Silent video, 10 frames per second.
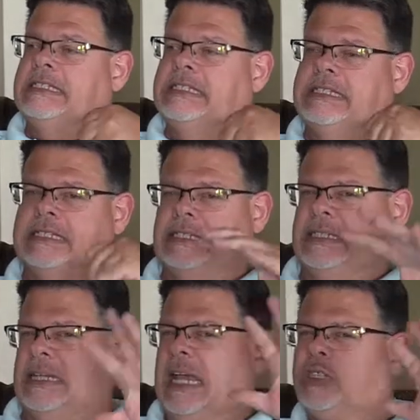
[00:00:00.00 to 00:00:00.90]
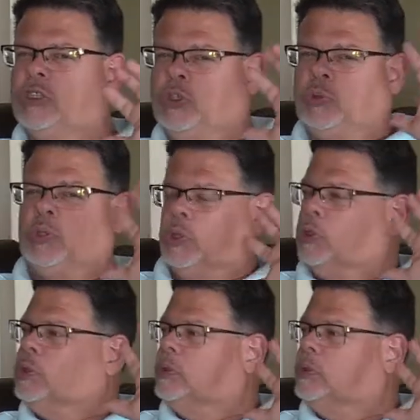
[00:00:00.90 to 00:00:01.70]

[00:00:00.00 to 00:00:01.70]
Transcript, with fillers: sexual,